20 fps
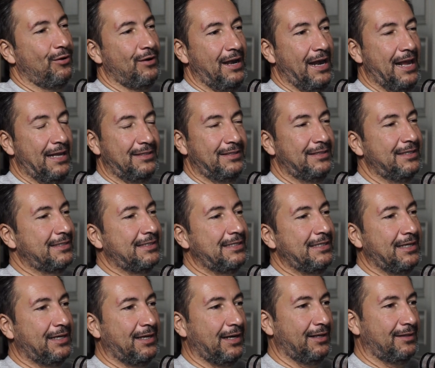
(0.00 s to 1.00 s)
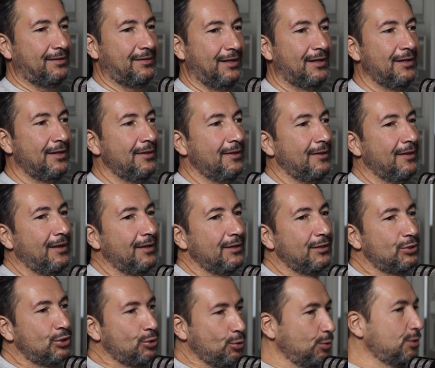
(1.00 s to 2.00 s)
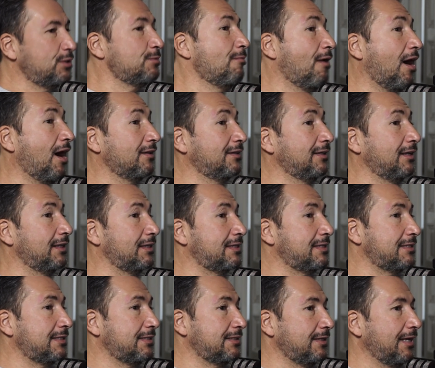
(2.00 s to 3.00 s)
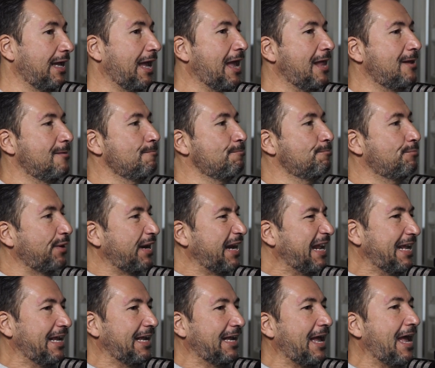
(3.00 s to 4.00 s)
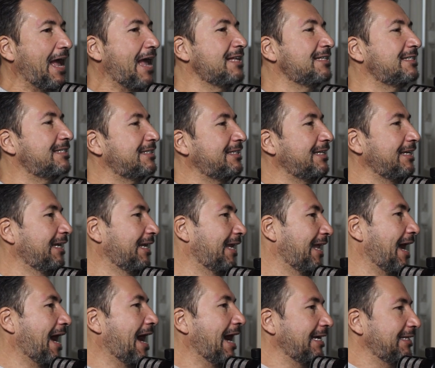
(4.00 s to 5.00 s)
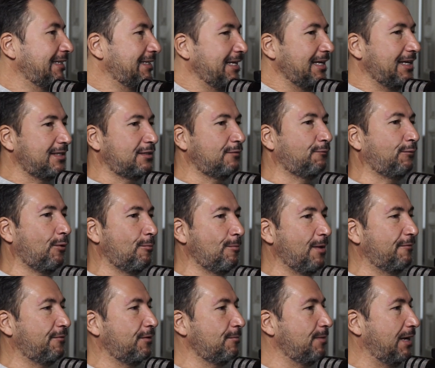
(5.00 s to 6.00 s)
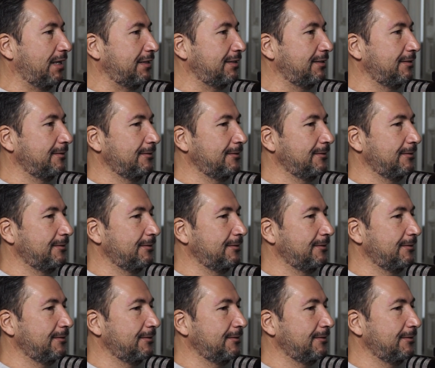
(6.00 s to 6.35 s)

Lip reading: or less the secret. Choose models and bring and steal ideas from everybody.